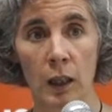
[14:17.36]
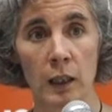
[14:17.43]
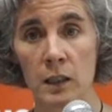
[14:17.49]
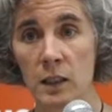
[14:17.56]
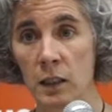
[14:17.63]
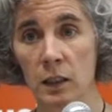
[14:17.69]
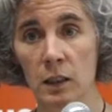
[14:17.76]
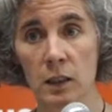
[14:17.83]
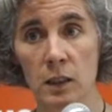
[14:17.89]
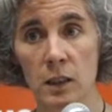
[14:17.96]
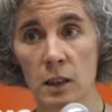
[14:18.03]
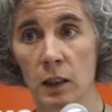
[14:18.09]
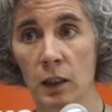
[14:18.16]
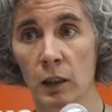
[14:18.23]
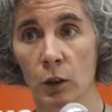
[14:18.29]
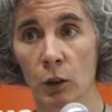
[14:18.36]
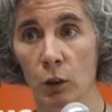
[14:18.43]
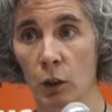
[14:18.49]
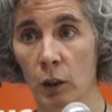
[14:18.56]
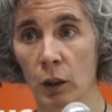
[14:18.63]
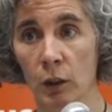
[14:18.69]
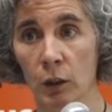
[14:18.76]
incidents in
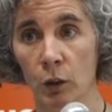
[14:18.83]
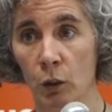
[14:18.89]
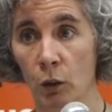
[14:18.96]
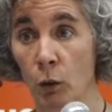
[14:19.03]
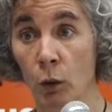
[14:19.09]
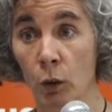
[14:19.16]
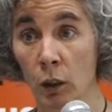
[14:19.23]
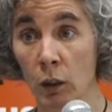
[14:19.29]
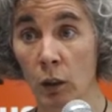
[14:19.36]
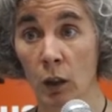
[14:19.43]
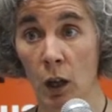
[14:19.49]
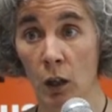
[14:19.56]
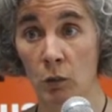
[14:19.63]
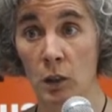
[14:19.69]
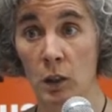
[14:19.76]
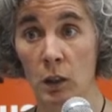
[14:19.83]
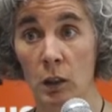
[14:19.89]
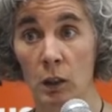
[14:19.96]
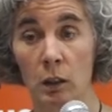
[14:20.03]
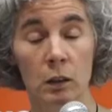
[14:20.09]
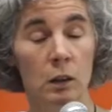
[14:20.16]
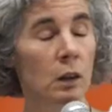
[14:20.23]
your local
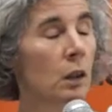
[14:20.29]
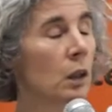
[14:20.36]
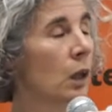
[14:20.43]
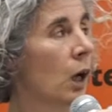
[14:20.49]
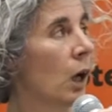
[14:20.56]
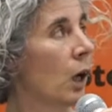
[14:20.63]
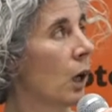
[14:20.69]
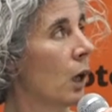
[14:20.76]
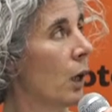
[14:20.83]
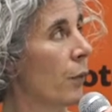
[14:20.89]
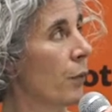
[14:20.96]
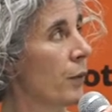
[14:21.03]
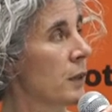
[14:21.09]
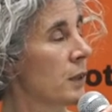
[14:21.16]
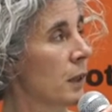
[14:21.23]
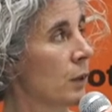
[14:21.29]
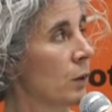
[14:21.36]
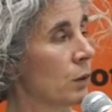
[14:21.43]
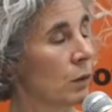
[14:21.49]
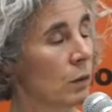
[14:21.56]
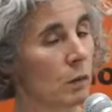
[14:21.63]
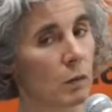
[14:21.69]
council, things that
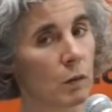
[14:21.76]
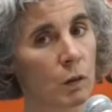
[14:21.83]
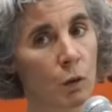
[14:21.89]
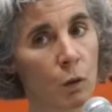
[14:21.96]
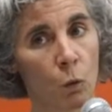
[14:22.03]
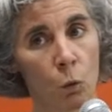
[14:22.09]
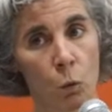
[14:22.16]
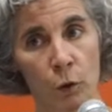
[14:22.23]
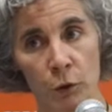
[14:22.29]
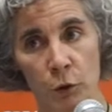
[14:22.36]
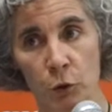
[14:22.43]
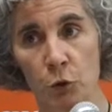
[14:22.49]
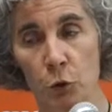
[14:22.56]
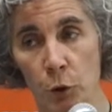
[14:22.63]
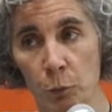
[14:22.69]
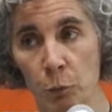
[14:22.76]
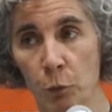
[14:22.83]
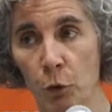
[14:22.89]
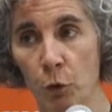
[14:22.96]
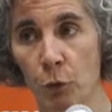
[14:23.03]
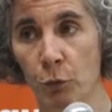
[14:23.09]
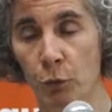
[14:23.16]
want you to
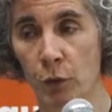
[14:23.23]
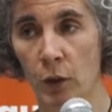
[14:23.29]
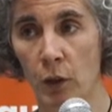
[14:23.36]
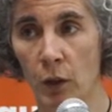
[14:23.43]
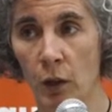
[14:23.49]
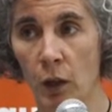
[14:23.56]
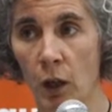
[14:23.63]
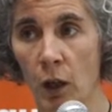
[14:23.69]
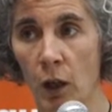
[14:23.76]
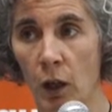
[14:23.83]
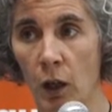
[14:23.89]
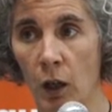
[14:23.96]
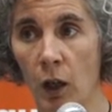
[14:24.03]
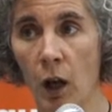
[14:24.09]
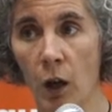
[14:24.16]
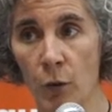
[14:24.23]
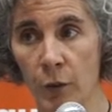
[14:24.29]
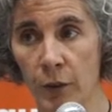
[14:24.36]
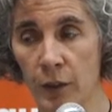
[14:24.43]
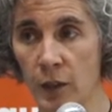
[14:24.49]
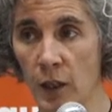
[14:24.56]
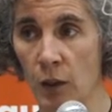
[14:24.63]
improve how
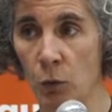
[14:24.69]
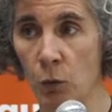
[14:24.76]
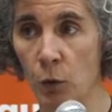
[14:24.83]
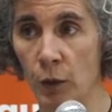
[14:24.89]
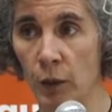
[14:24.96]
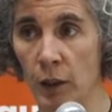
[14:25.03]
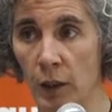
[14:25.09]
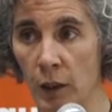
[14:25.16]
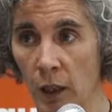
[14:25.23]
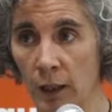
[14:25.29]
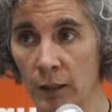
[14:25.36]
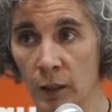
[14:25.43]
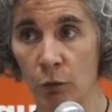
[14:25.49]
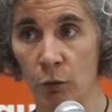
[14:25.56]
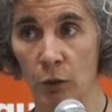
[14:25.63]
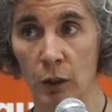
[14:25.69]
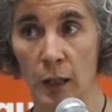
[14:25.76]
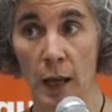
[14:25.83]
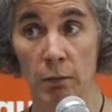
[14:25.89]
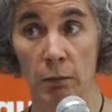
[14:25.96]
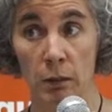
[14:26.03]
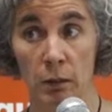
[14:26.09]
things are working at different
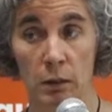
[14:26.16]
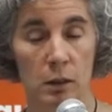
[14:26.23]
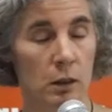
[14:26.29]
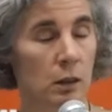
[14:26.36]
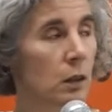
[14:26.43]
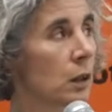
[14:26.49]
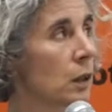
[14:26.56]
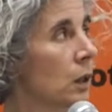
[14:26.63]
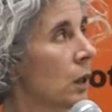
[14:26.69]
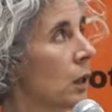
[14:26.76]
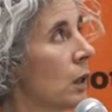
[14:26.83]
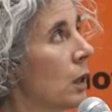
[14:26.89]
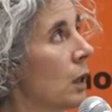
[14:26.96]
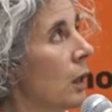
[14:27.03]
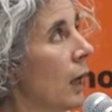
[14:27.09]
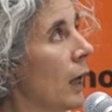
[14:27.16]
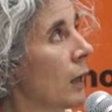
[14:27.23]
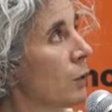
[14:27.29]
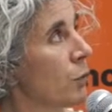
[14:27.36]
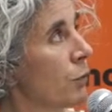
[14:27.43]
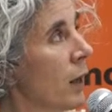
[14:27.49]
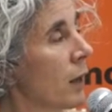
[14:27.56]
levels.
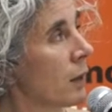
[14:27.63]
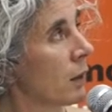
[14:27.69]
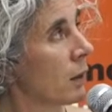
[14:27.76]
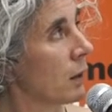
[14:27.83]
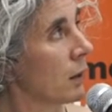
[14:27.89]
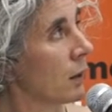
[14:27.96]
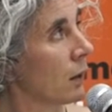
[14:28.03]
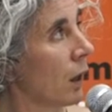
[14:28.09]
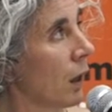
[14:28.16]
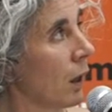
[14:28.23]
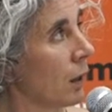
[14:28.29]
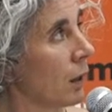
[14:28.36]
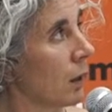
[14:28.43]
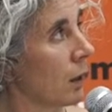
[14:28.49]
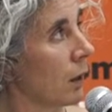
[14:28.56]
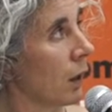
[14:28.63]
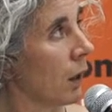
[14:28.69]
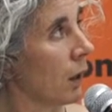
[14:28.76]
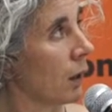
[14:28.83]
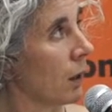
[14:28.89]
And finally, and